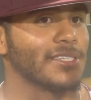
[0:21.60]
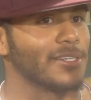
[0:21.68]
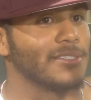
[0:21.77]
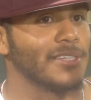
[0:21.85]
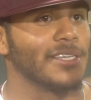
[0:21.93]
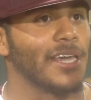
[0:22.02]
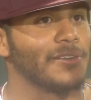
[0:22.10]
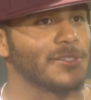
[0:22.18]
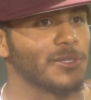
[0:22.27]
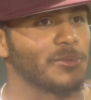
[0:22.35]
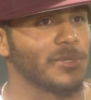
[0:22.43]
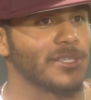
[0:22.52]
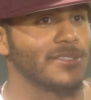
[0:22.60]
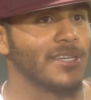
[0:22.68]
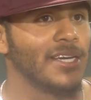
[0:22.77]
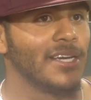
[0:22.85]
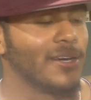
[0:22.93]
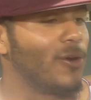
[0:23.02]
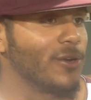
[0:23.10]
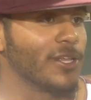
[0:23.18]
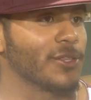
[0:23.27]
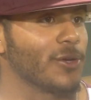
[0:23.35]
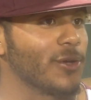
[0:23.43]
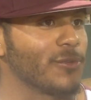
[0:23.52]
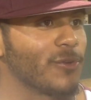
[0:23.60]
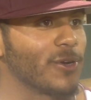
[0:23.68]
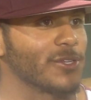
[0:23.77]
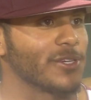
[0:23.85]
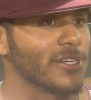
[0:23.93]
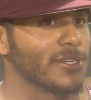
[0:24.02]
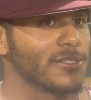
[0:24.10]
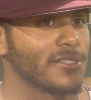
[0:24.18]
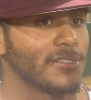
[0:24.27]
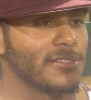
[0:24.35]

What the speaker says: so he gave it to me. Hard it does, hard there goes.